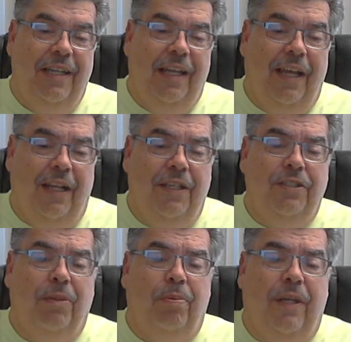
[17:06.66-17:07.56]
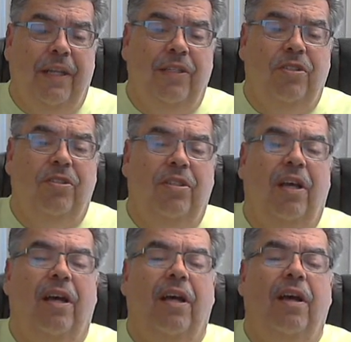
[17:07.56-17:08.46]
Hell is a place
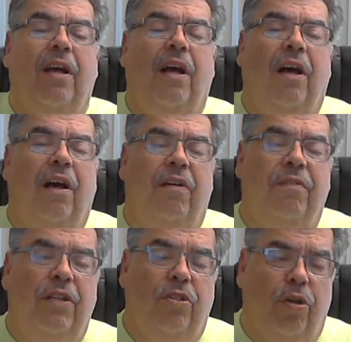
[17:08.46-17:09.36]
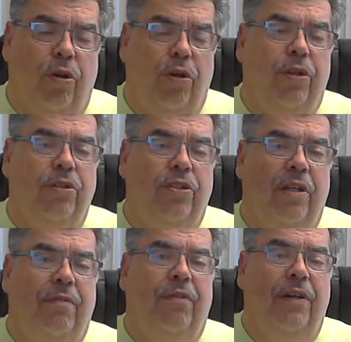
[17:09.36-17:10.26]
of eternal
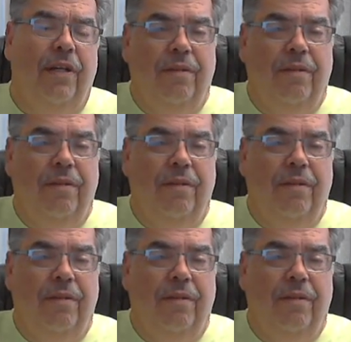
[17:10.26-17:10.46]
suffering.